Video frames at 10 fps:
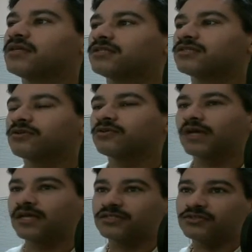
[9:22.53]
So
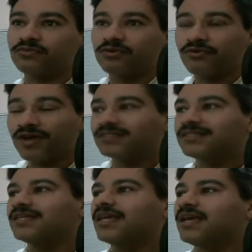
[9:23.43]
as you progress
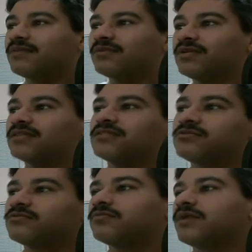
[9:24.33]
in the game, you need
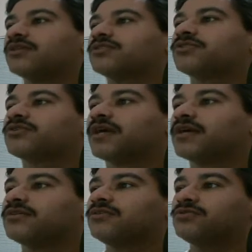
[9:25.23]
to make sure
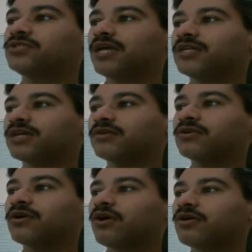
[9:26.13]
that you change out
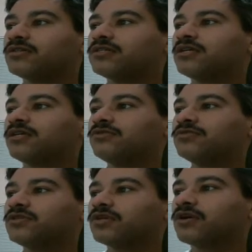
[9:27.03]
your cards,
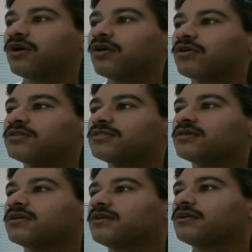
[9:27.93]
use good cards
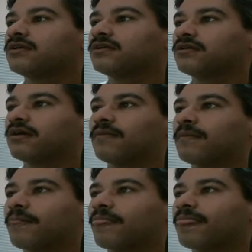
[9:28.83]

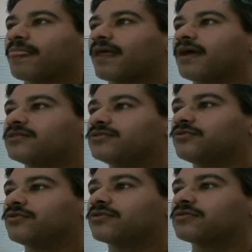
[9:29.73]
as
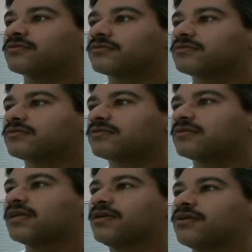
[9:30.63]
your
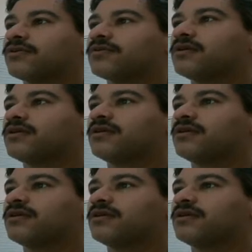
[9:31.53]
thing here.